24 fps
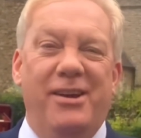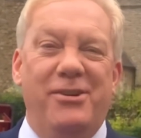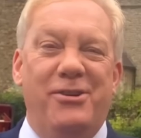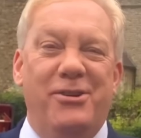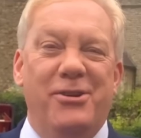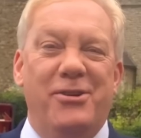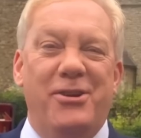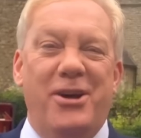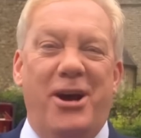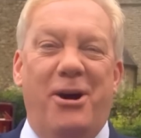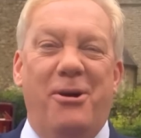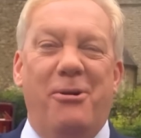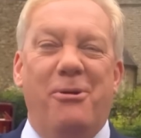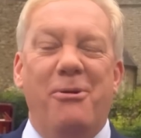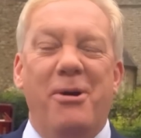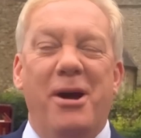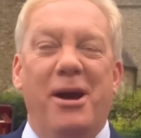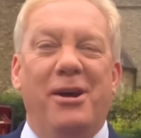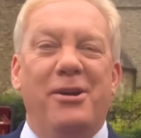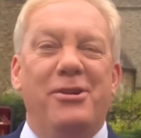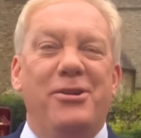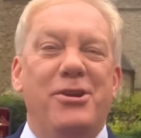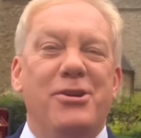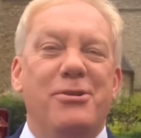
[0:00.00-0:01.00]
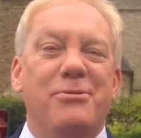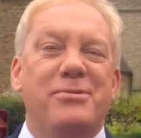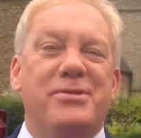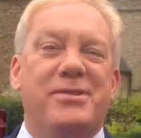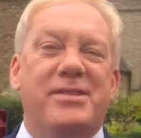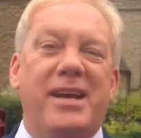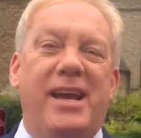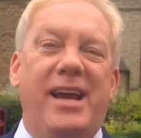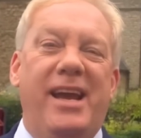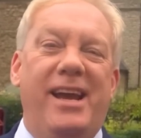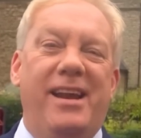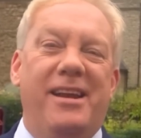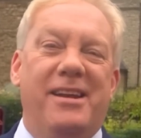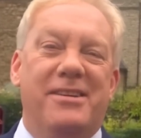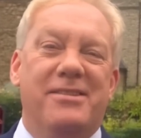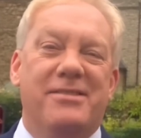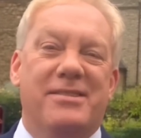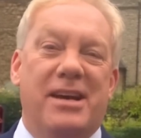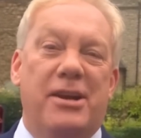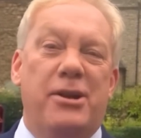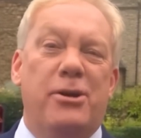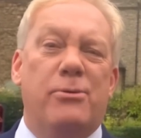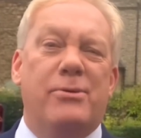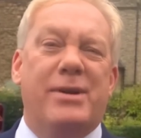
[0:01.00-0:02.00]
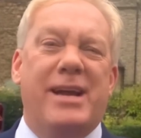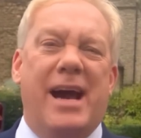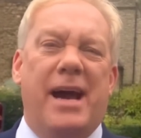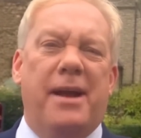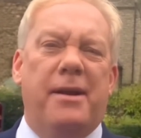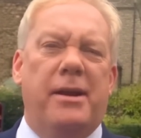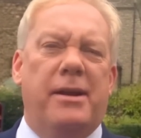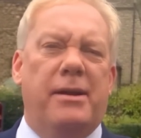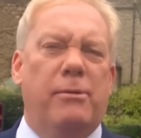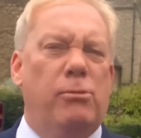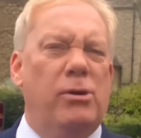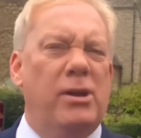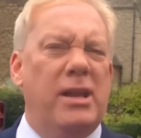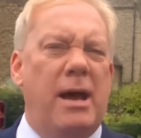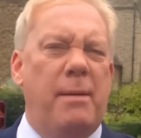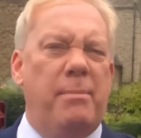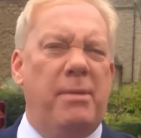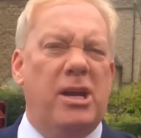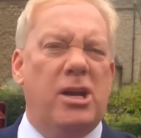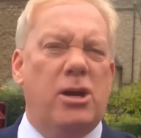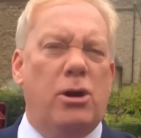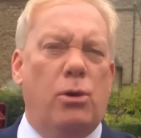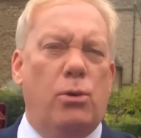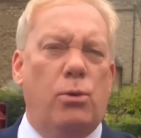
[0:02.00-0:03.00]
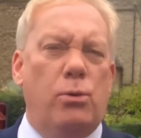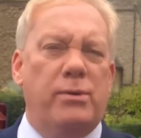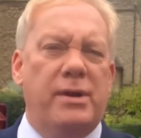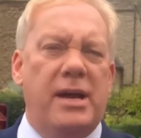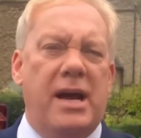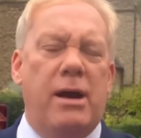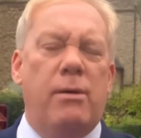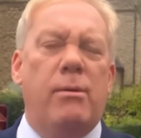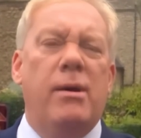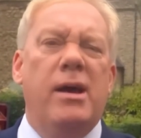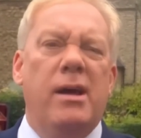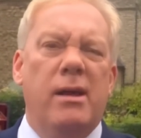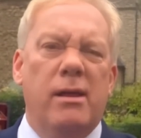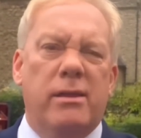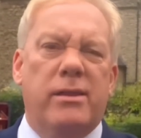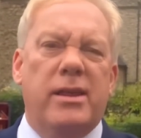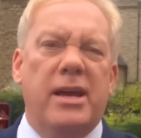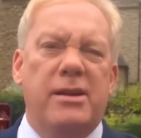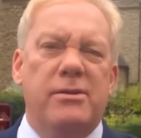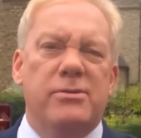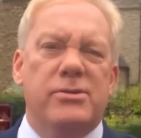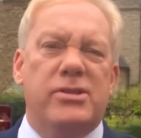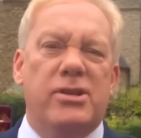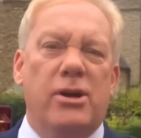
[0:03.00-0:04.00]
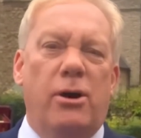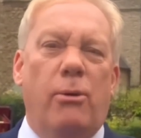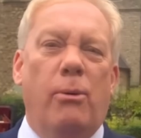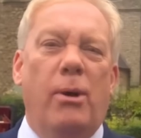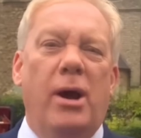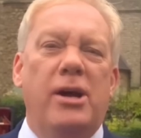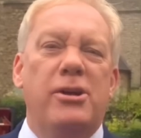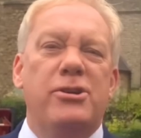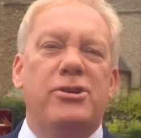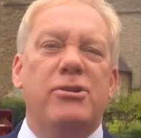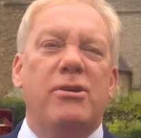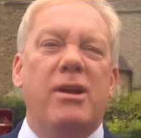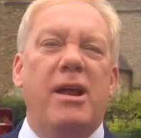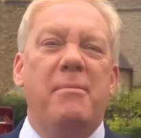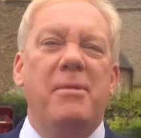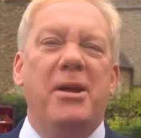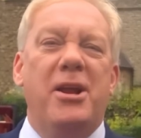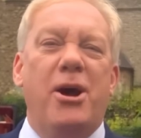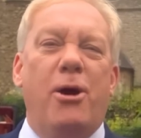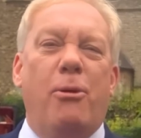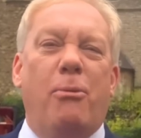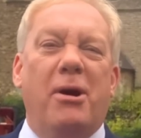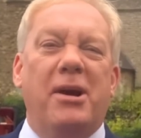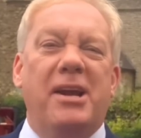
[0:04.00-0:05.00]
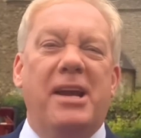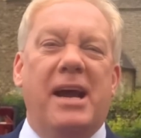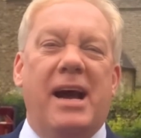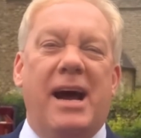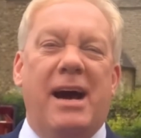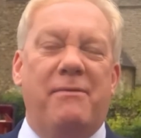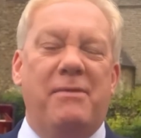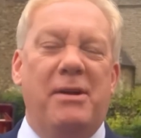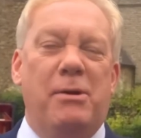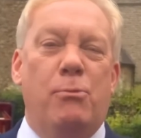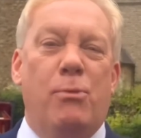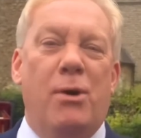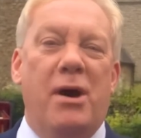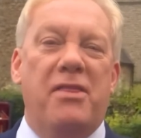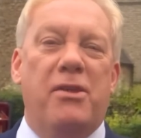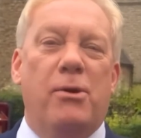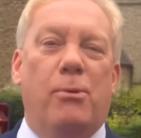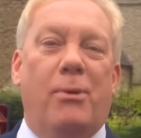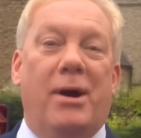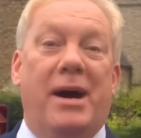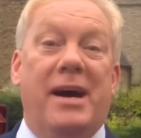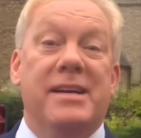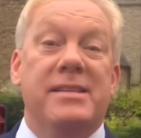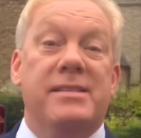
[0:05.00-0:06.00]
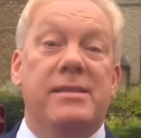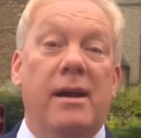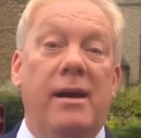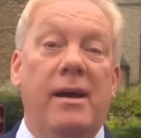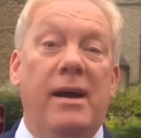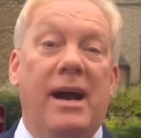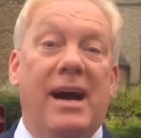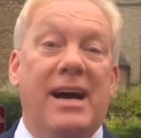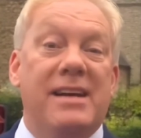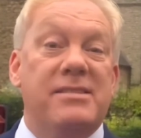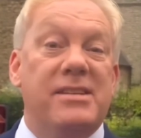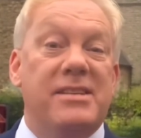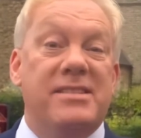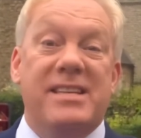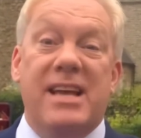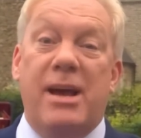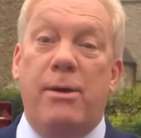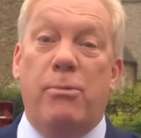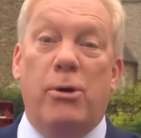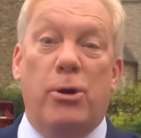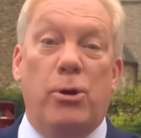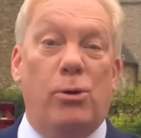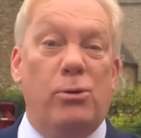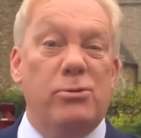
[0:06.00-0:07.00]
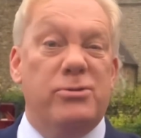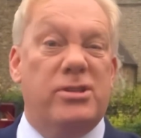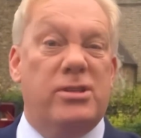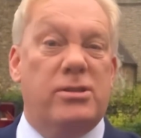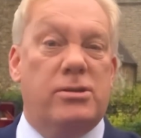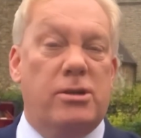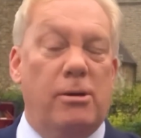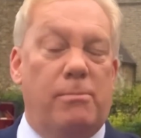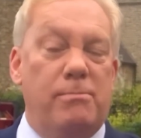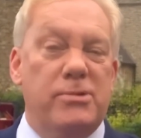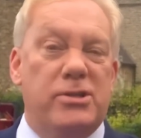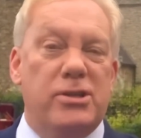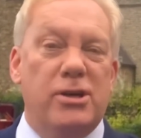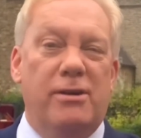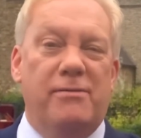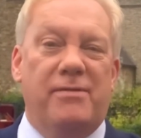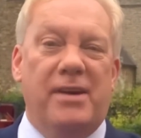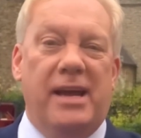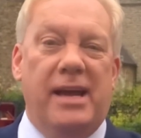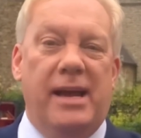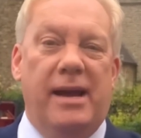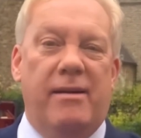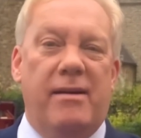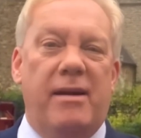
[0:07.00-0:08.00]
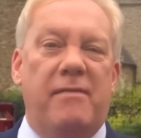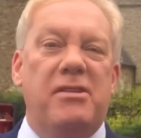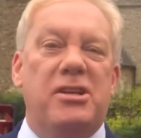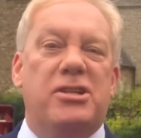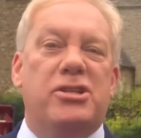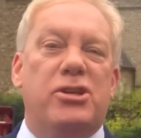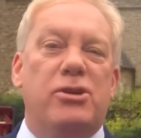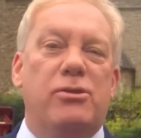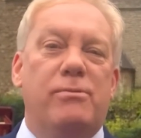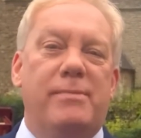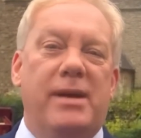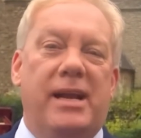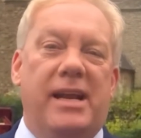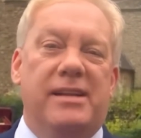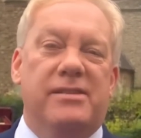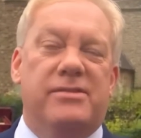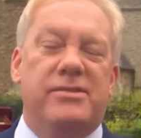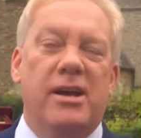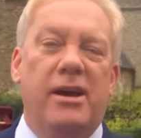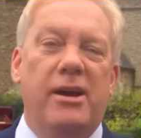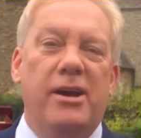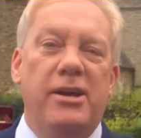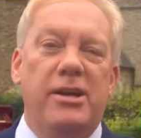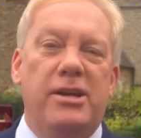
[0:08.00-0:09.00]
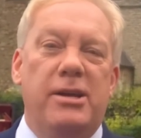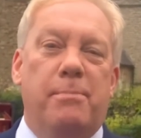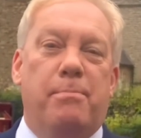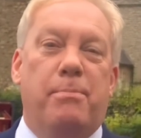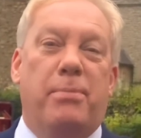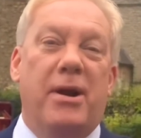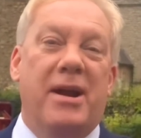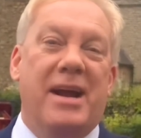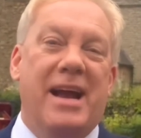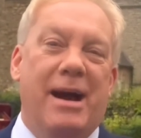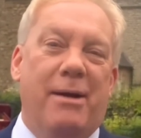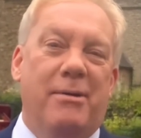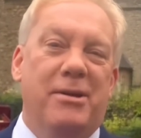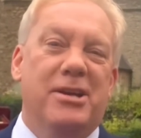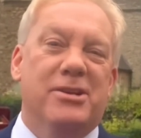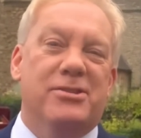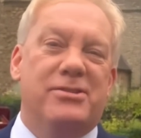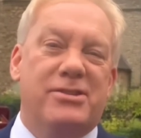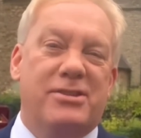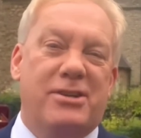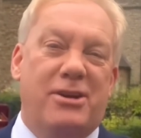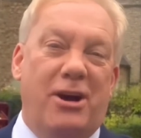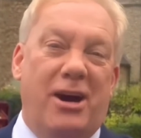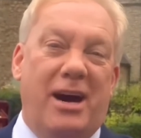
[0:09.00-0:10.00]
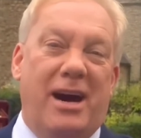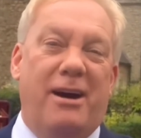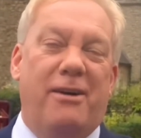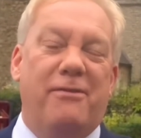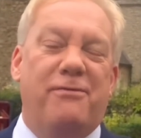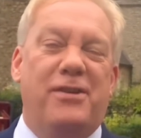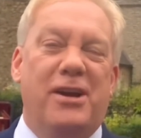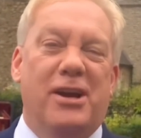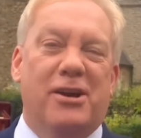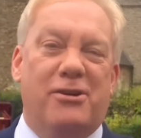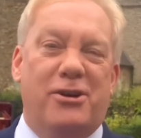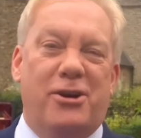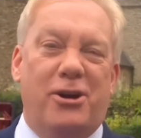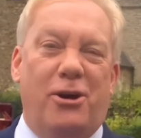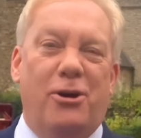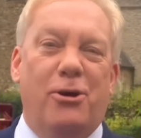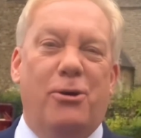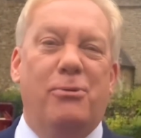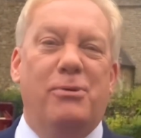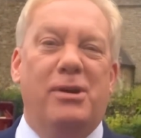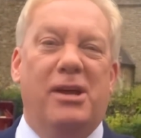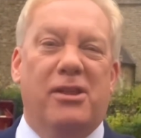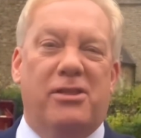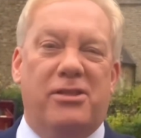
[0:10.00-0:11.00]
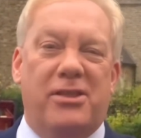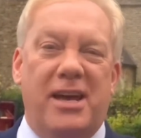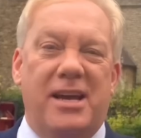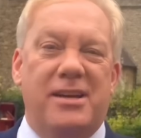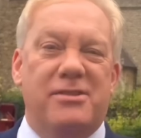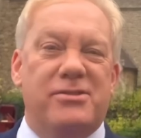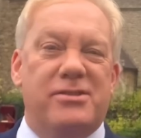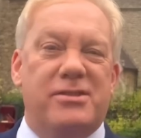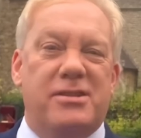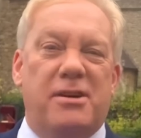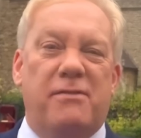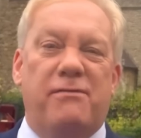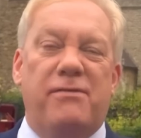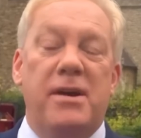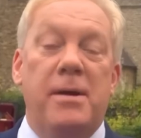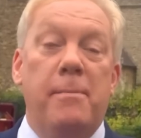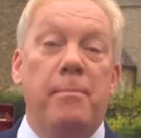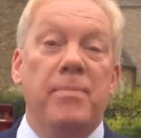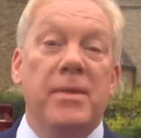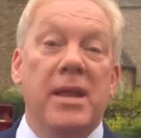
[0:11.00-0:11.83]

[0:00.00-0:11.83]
You know, New Zealand, I know Canada. Will that be cold now? Think so. Do let me know what you're having weather-wise. As I say, we're all stumped over here. Every 2 minutes, you bring out your scarf, your coat, your thick stuff.